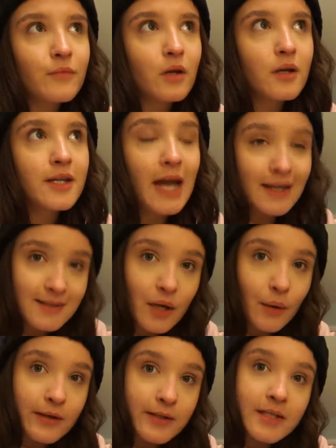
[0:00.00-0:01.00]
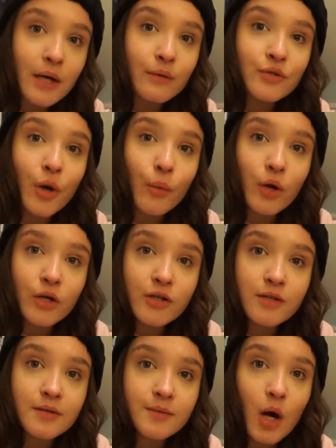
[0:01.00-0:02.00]
yesterday, Wednesday, was our work
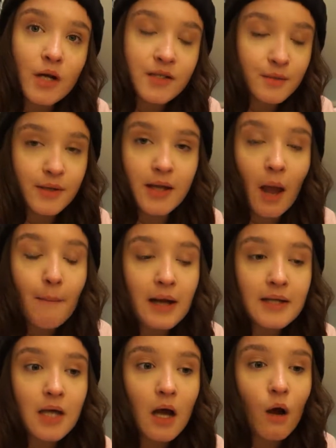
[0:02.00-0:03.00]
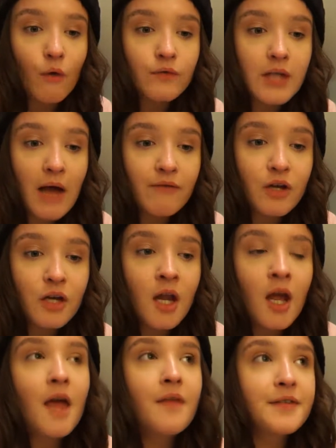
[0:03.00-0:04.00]
Christmas party, so we didn't get back till 11:30.
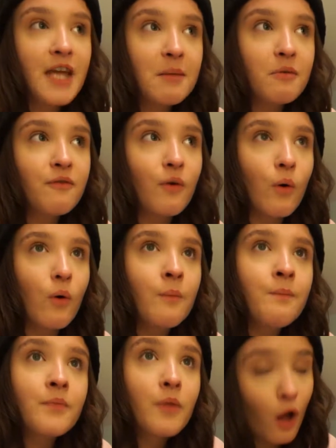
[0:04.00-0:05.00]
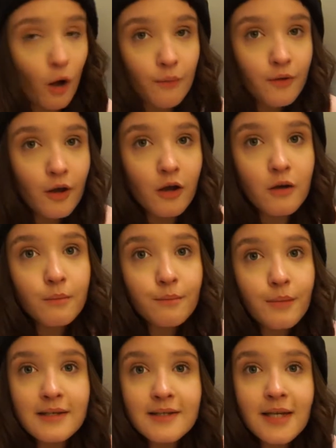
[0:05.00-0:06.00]
The day before,
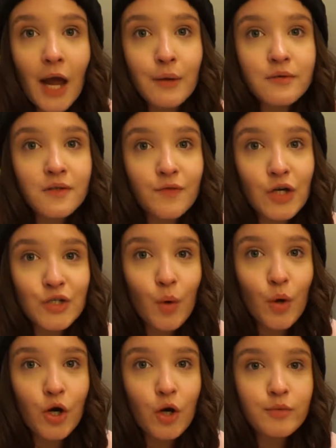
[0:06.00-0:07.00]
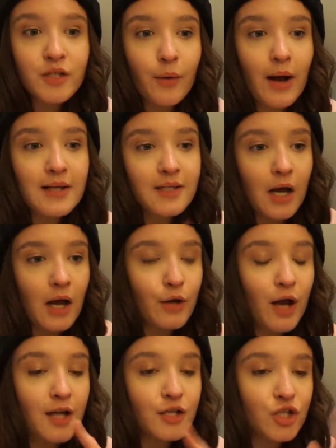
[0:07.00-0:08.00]
basically I was the first one up, so as I
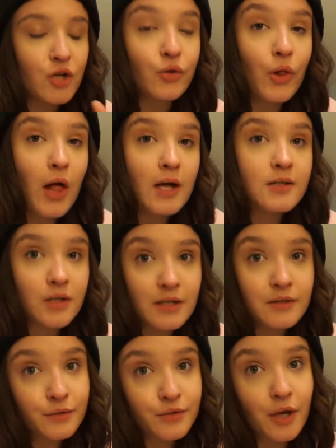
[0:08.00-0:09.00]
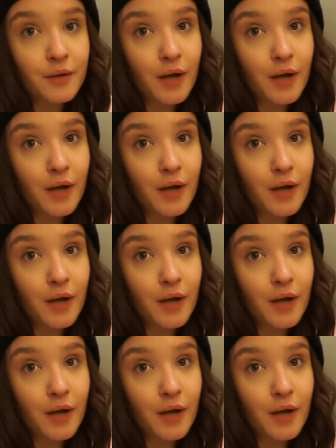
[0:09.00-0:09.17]
had to turn all the lights on as I was going